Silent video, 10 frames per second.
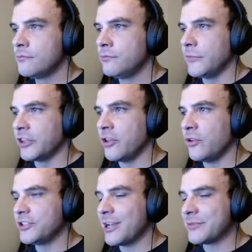Like, the
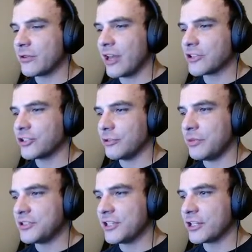only times I would actually
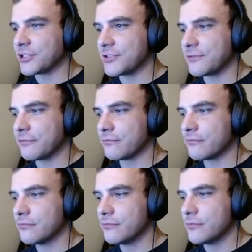be sick is if
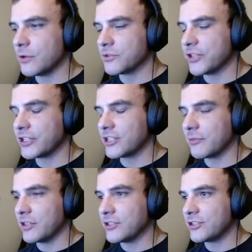there was, like,
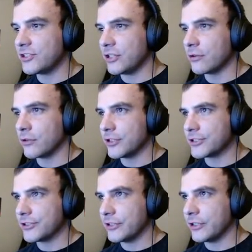something
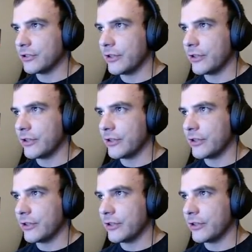seriously,